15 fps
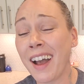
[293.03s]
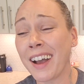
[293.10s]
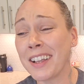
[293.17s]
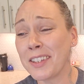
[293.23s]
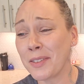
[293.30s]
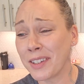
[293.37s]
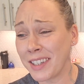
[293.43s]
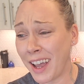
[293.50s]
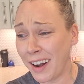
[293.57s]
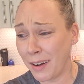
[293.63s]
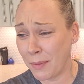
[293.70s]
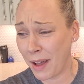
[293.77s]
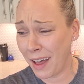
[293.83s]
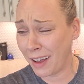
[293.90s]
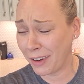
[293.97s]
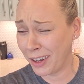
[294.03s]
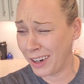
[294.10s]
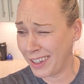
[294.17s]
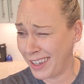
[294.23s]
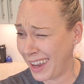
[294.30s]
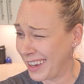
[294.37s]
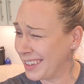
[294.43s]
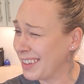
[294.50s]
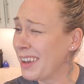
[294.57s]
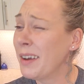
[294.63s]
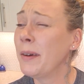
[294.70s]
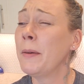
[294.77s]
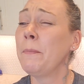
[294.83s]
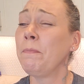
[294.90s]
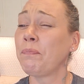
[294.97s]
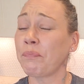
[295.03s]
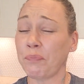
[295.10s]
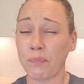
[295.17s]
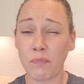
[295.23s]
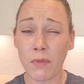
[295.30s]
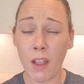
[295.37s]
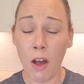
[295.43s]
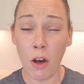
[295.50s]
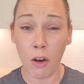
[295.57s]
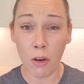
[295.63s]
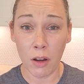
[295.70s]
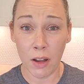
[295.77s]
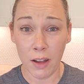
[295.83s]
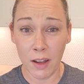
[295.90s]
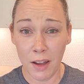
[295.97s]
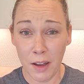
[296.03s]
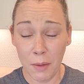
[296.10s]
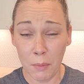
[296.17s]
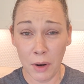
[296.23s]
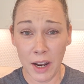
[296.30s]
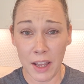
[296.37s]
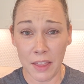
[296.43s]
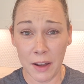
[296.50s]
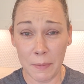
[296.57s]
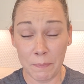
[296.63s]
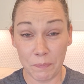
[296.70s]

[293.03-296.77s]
I got so excited about how good it tastes. Oh, breathe.